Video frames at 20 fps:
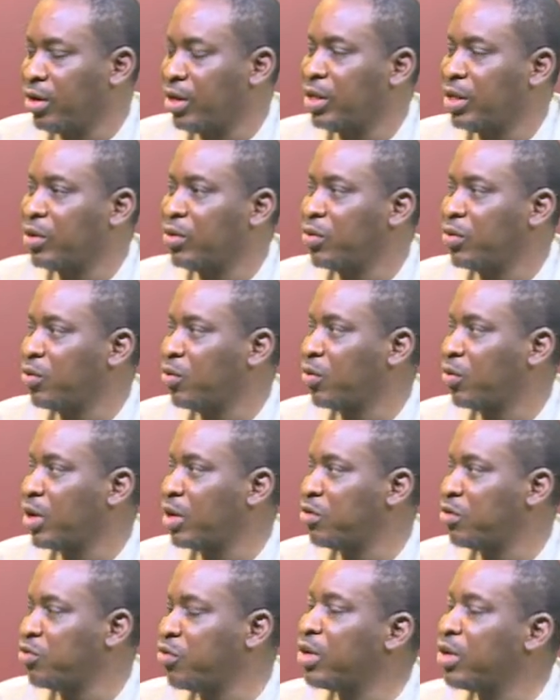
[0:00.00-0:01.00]
You know, you
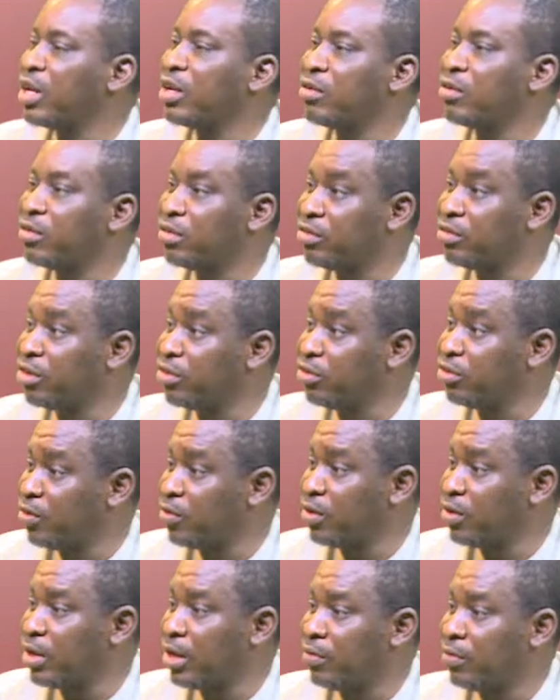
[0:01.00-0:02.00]
can join an
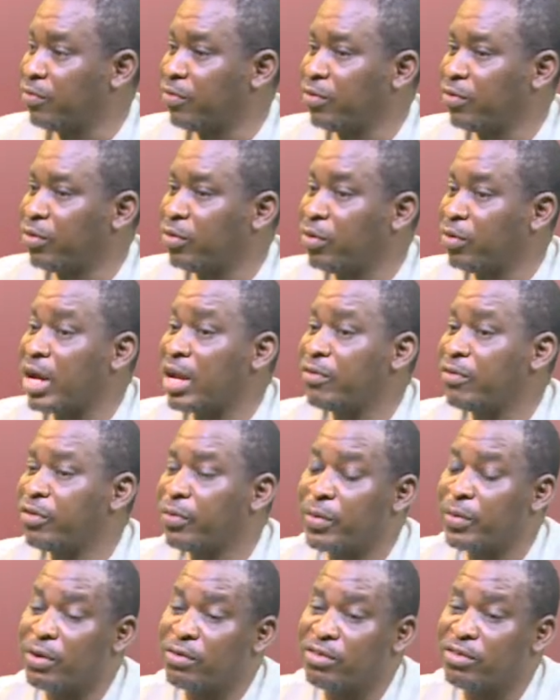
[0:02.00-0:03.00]
organization and if you look at it
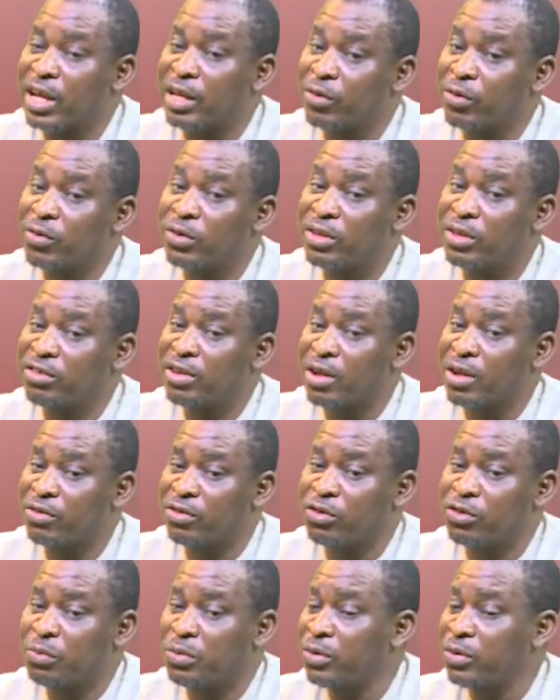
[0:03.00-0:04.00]
from outside, oh, this
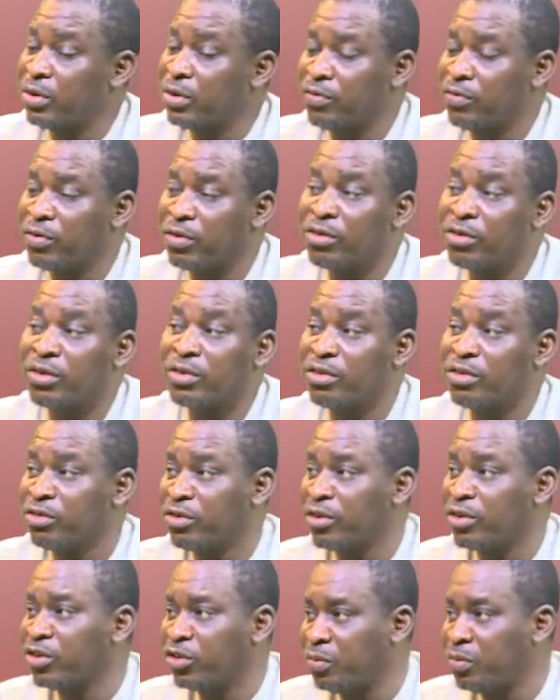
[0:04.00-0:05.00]
house is beautiful, this
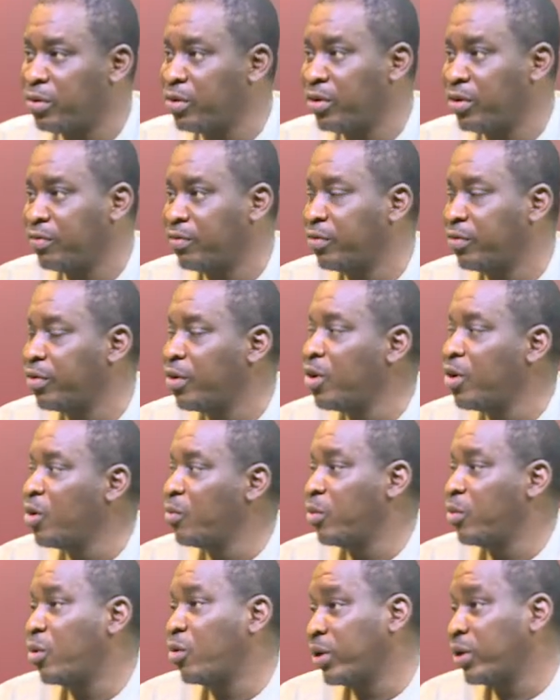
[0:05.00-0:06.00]
organization is beautiful.
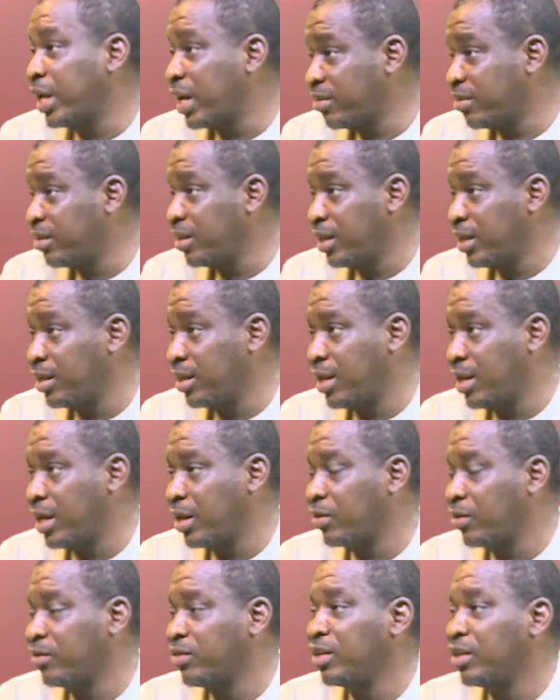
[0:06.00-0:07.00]
But on getting in
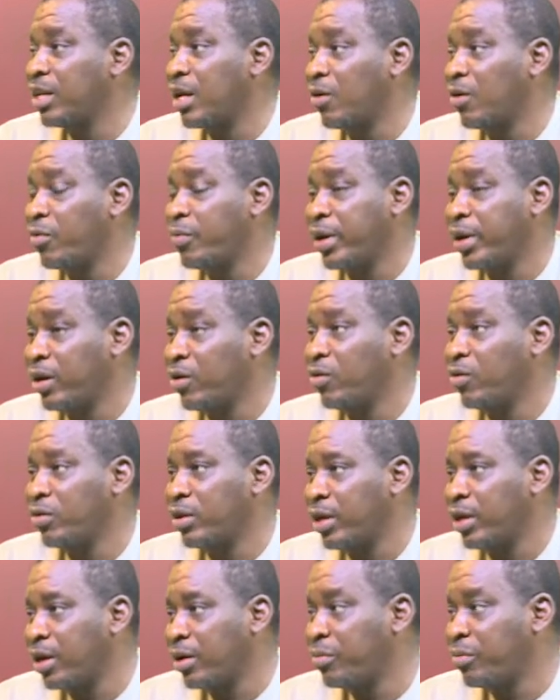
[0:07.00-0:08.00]
there, you see that, oh my
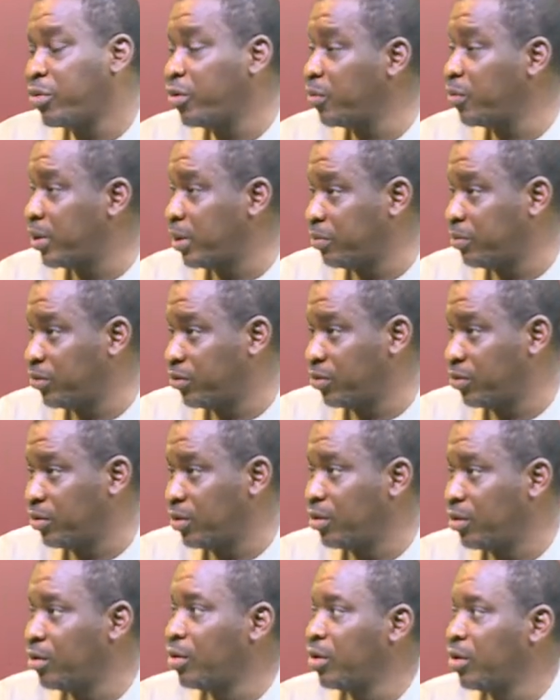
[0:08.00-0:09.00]
God, there are problems.
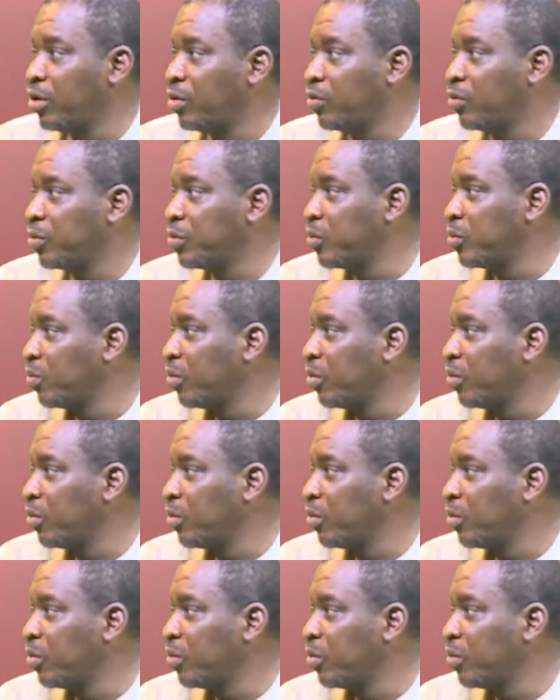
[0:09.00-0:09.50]
You know,